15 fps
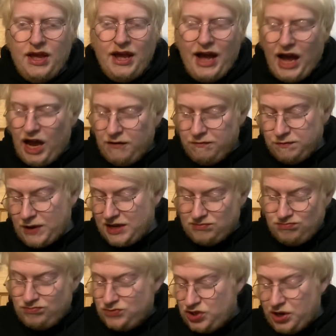I
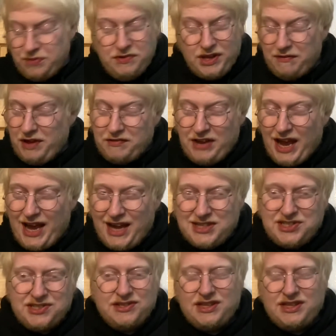don't think I've ever had